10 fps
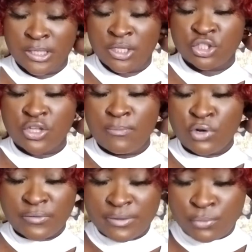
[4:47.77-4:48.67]
So I'm going
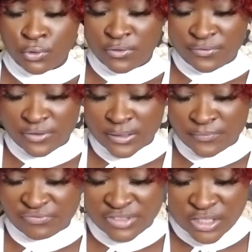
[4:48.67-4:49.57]
to remove
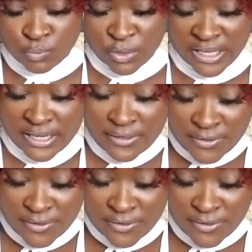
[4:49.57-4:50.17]
this wig,